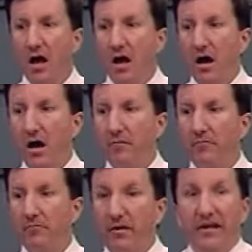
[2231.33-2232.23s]

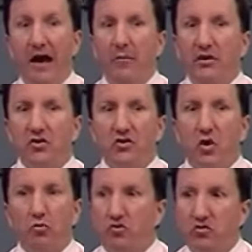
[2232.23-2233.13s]
But yeah, we
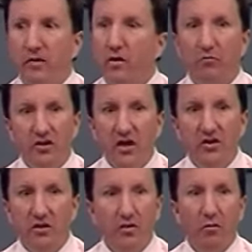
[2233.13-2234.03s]
don't
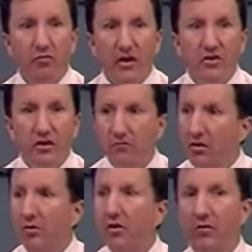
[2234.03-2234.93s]
teach it, don't preach it,
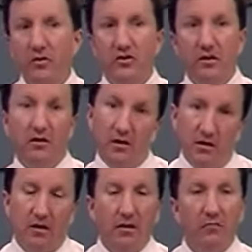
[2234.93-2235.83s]
don't encourage it,
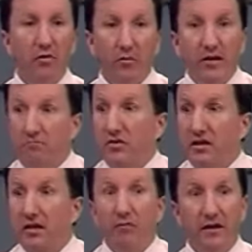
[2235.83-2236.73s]
but we
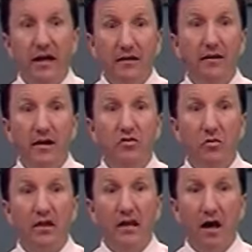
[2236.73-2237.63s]
take the gifts
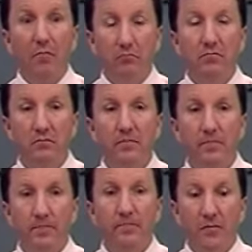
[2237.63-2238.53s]
when they come.
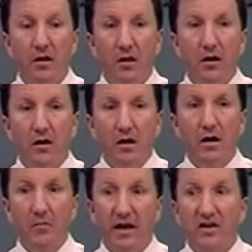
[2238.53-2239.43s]

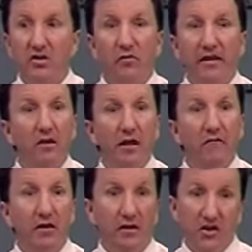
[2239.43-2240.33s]
But I just don't think you'll
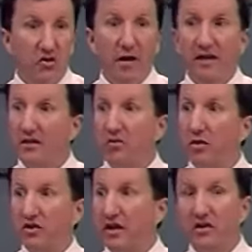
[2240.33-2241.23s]
ever, unless you ask the
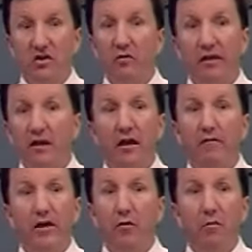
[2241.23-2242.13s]
question, I just don't think you'll
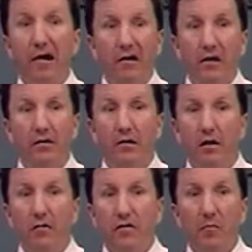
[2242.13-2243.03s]
ever hear about it
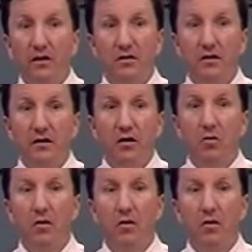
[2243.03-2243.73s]
from us, you know.